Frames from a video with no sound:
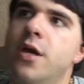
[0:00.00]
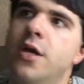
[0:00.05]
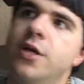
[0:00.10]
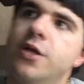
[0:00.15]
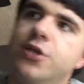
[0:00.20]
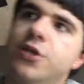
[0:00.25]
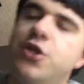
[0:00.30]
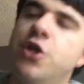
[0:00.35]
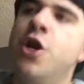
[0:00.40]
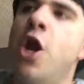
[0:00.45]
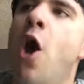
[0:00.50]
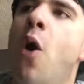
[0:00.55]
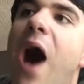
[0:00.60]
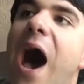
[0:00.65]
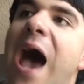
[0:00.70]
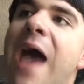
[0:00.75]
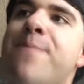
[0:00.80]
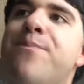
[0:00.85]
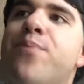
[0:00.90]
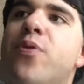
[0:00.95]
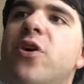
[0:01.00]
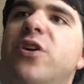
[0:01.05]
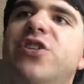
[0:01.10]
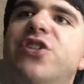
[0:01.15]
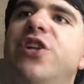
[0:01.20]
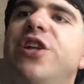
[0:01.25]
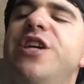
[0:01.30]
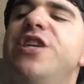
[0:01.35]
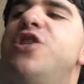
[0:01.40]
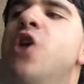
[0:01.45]
So no, I
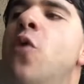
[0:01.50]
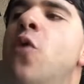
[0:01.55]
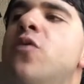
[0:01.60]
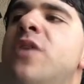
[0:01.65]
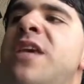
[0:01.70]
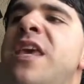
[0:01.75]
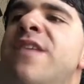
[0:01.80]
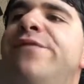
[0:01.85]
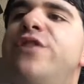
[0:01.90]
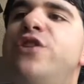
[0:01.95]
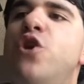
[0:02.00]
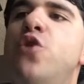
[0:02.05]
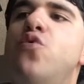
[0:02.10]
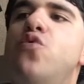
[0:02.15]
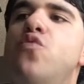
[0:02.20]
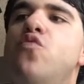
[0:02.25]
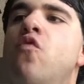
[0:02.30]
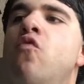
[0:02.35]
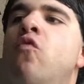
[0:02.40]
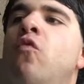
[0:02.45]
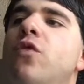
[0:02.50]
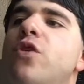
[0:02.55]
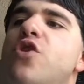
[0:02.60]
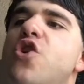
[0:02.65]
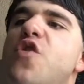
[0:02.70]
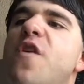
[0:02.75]
personally don't give two